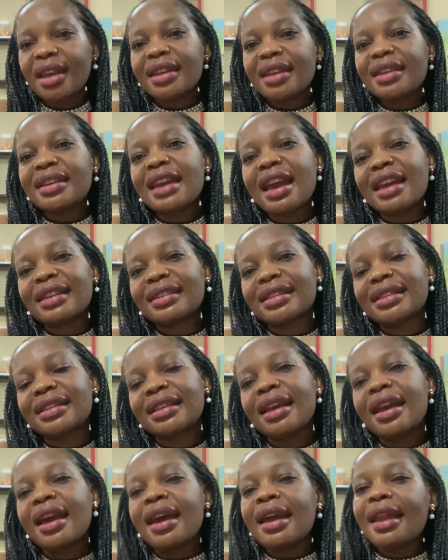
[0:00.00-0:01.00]
Yes.
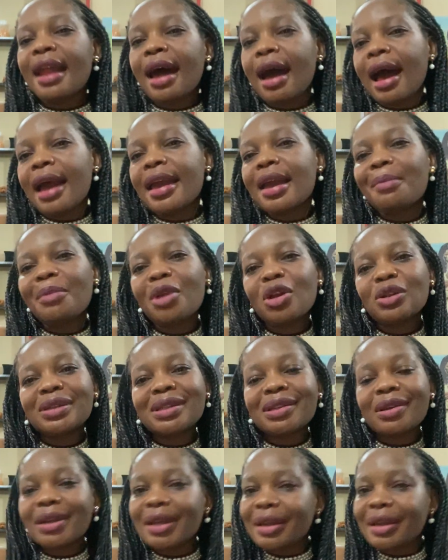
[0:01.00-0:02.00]
Now, I am not
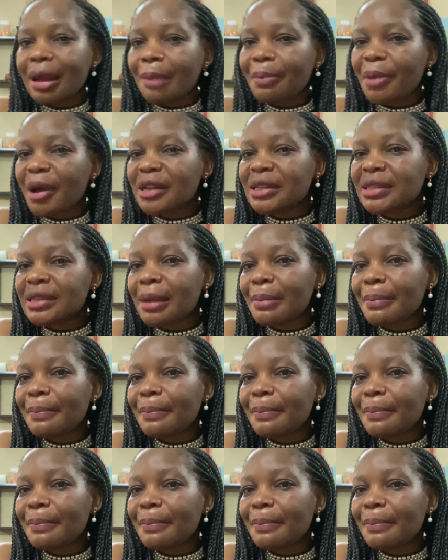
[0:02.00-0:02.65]
talking about